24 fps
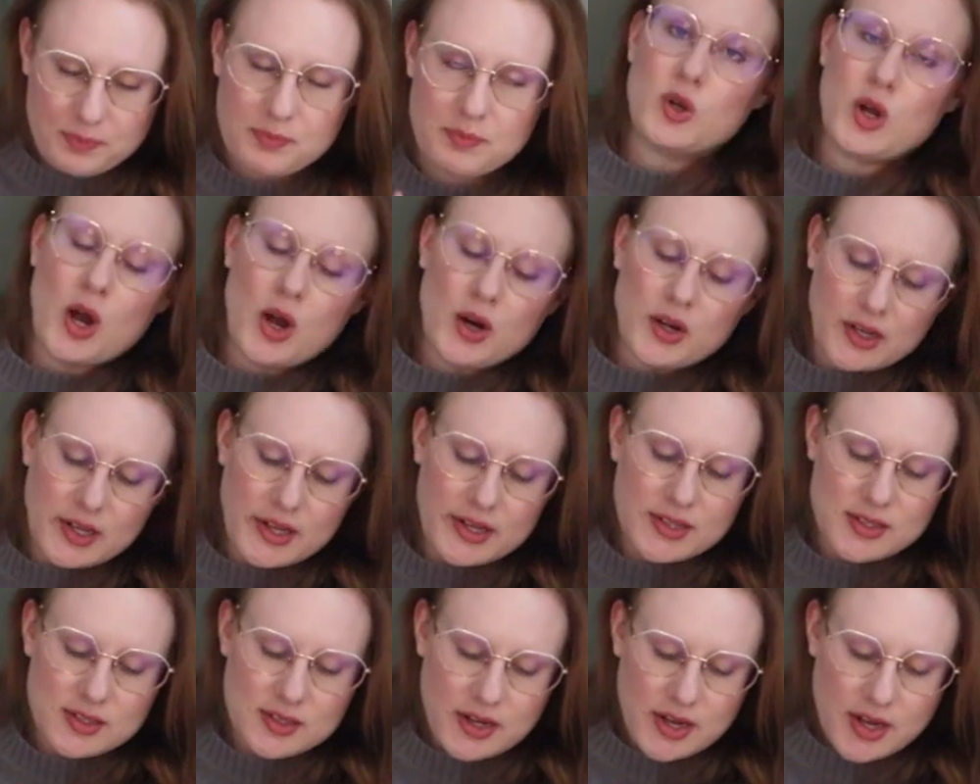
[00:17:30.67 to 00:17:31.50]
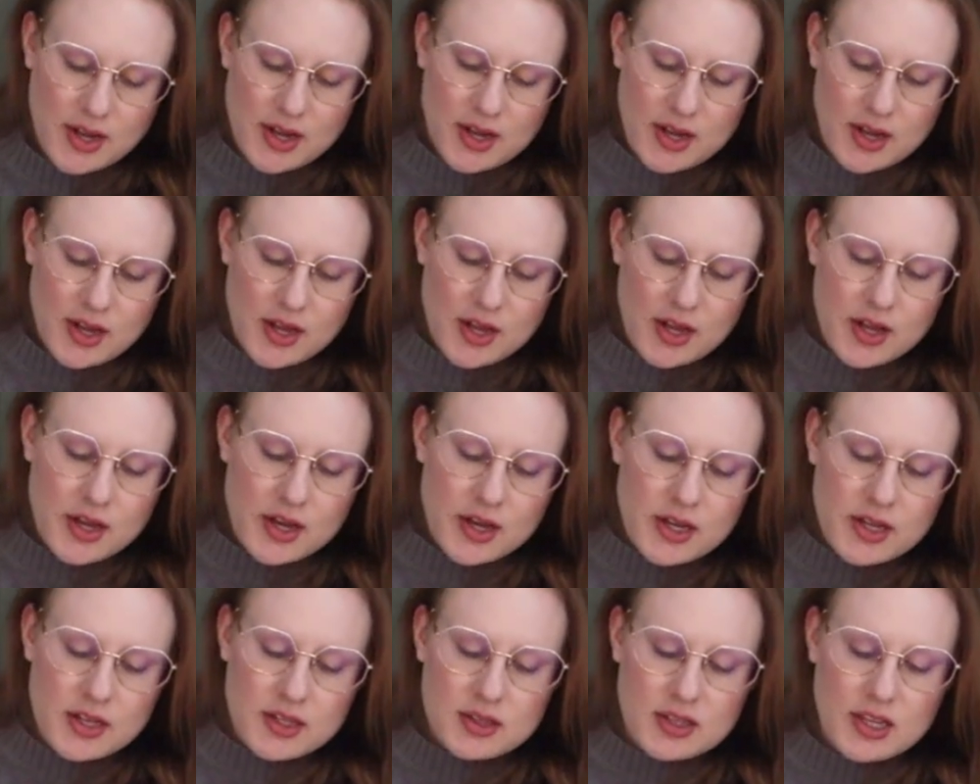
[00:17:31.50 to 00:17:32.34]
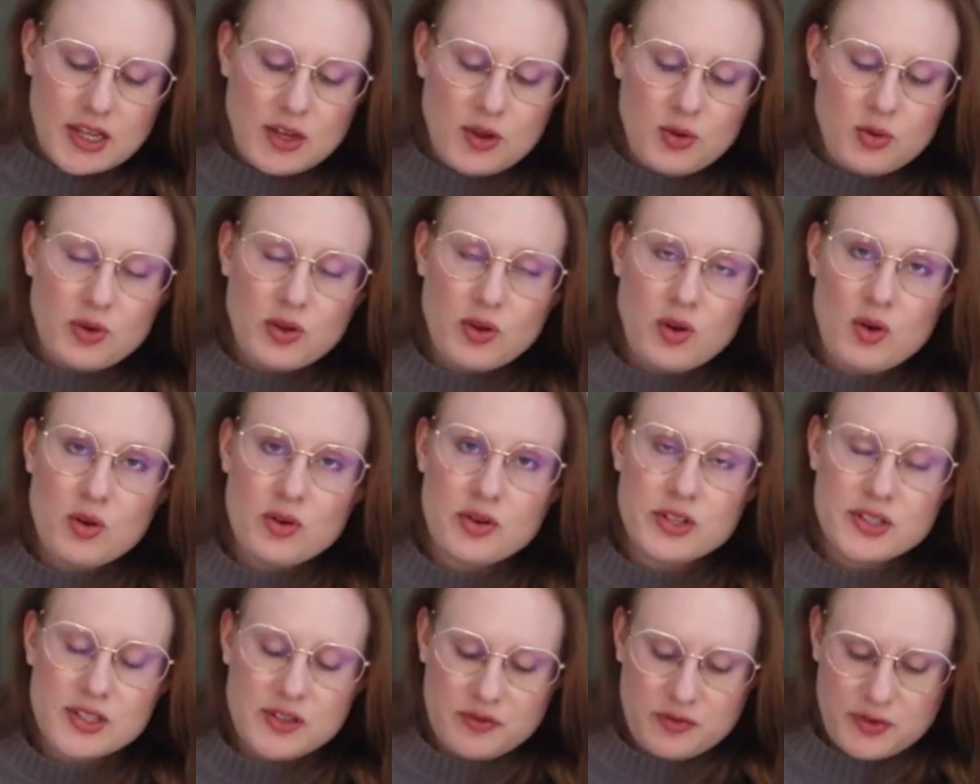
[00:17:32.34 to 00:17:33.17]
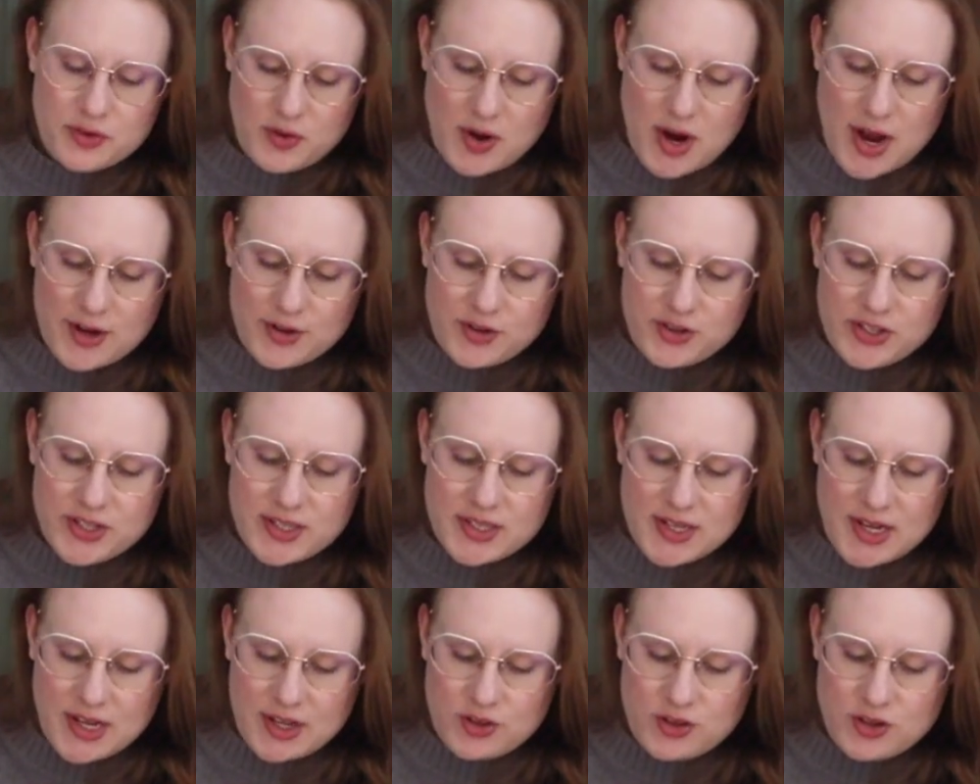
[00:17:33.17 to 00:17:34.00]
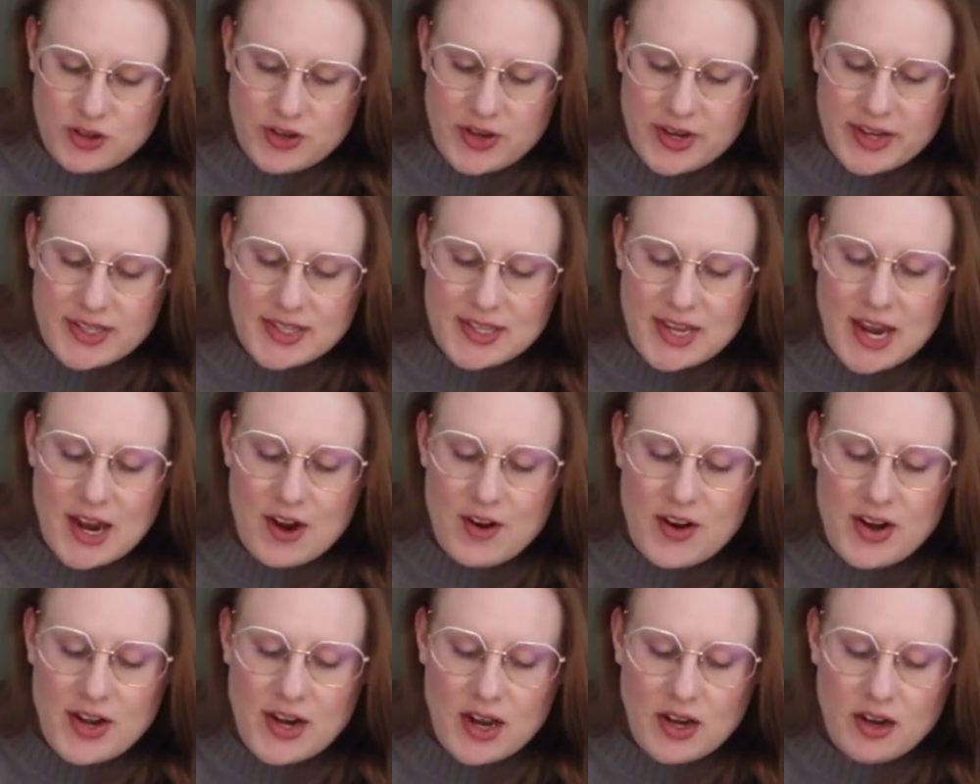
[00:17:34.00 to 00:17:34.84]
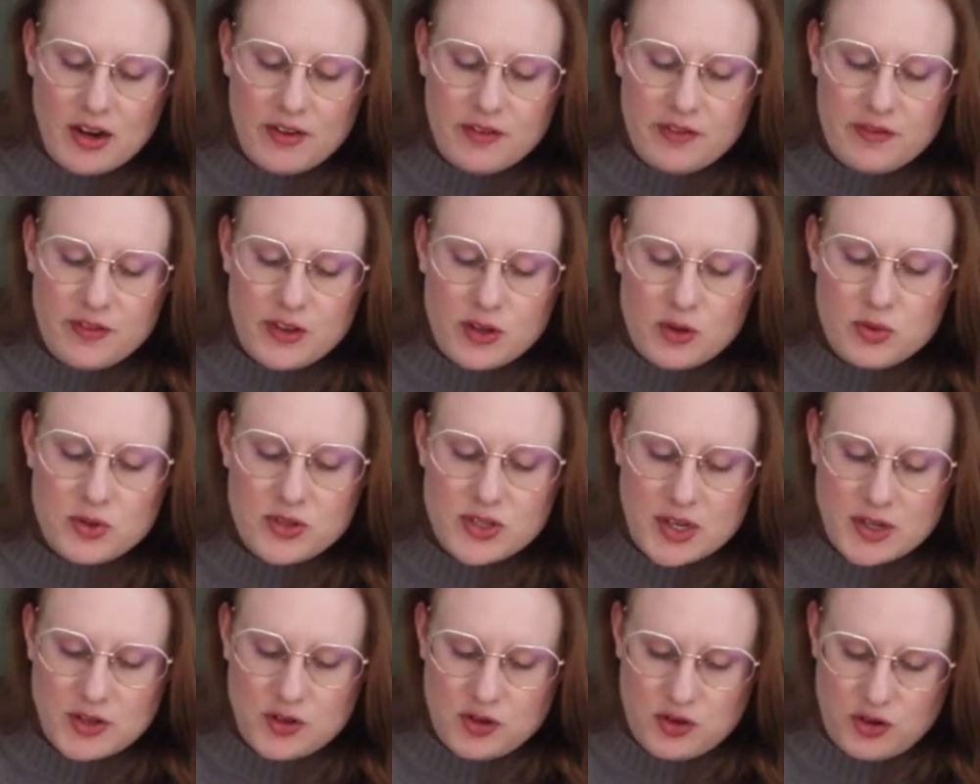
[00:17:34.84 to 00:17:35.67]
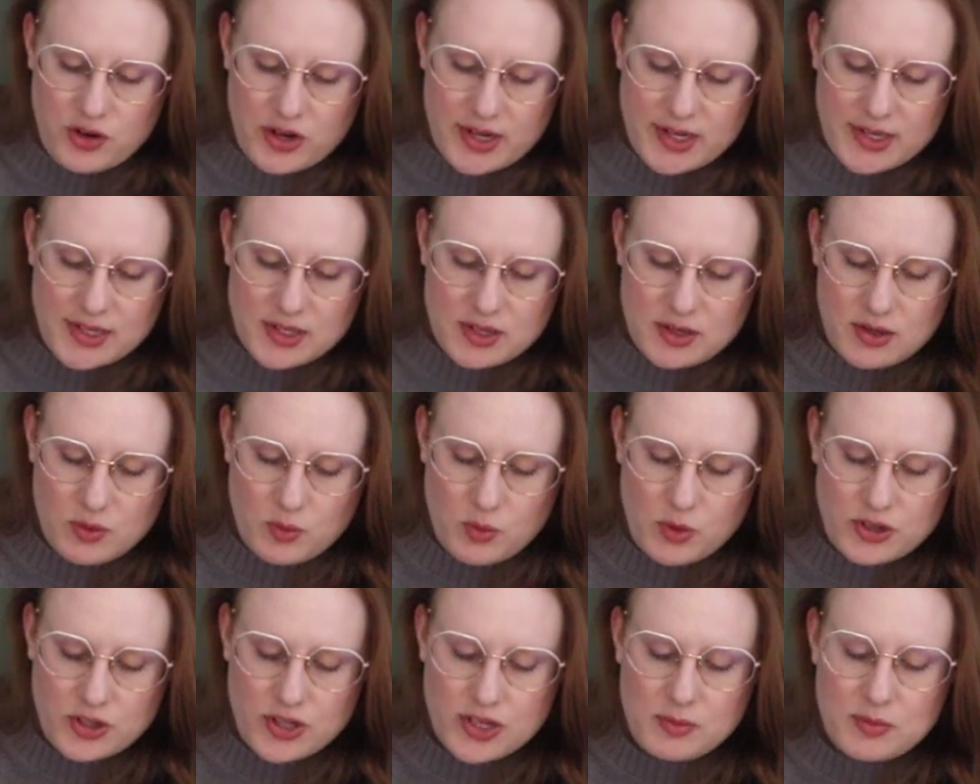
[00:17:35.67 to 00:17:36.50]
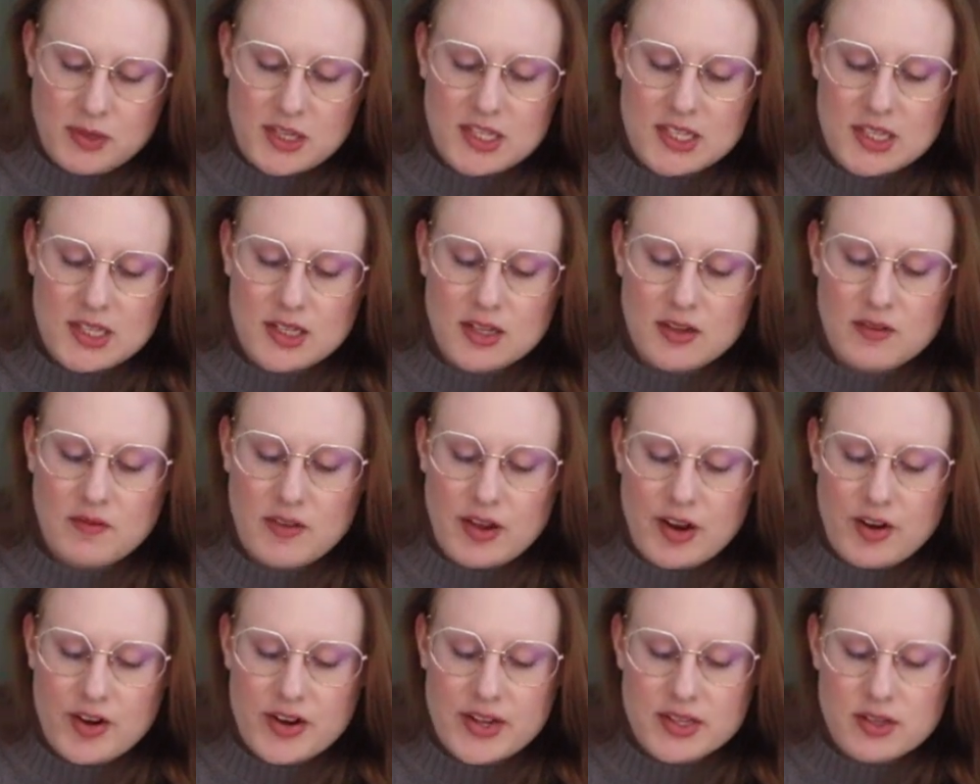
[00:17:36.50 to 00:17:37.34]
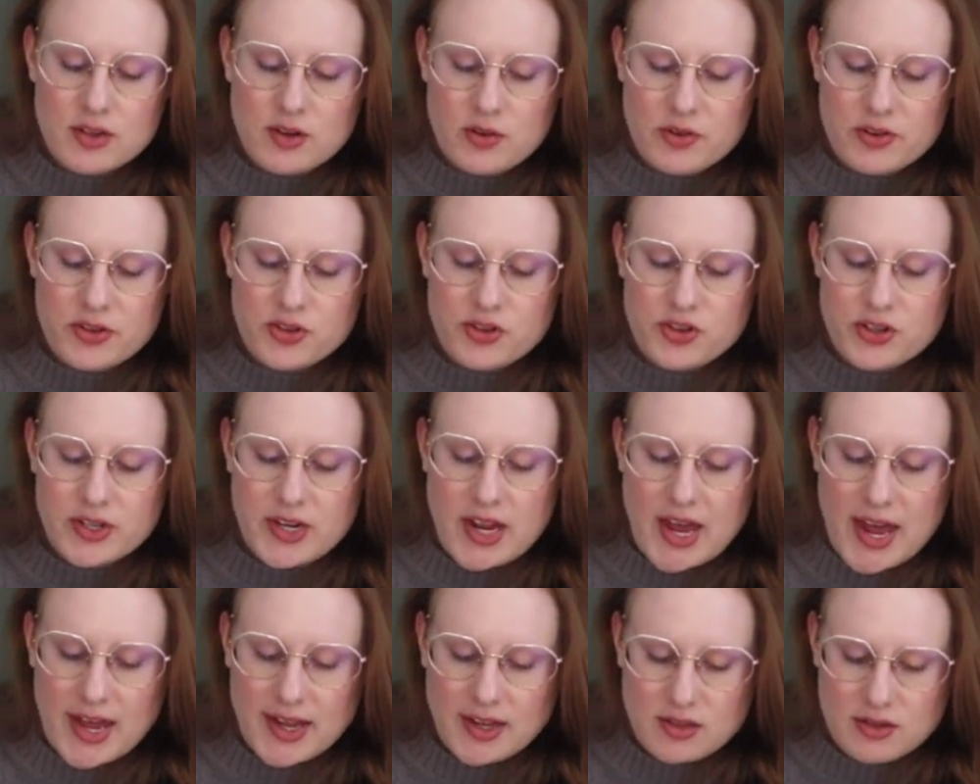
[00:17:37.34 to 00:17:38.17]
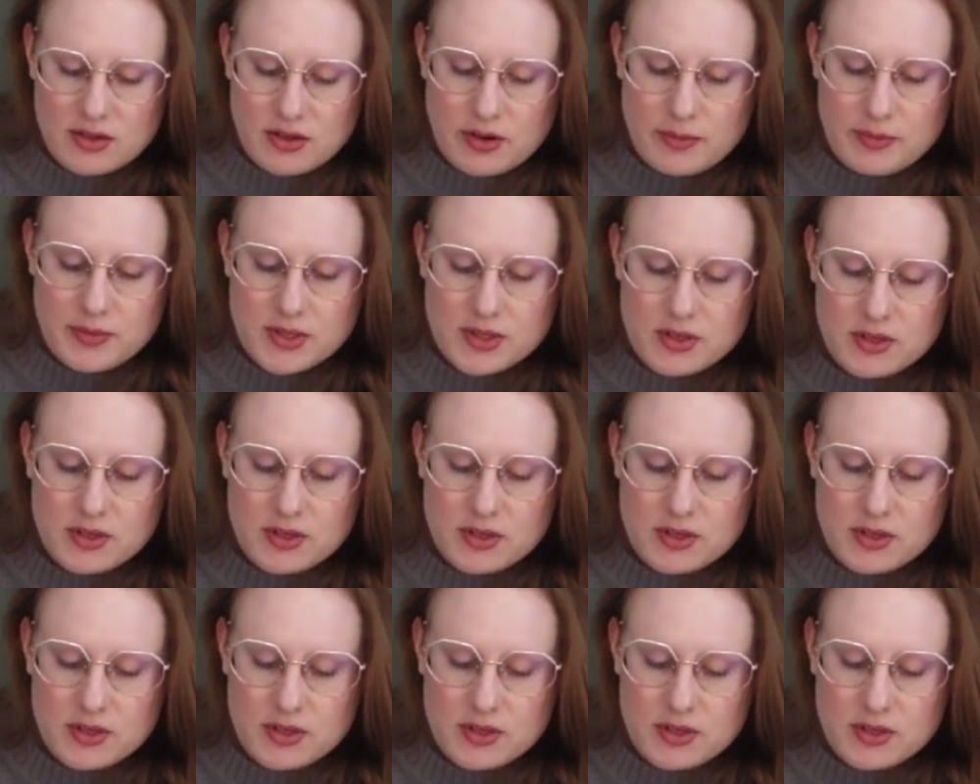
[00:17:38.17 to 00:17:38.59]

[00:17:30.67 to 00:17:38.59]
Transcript: Regardless, the unicorn's ferocious nature is carried on a few centuries, which can be seen in various Christian excerpts.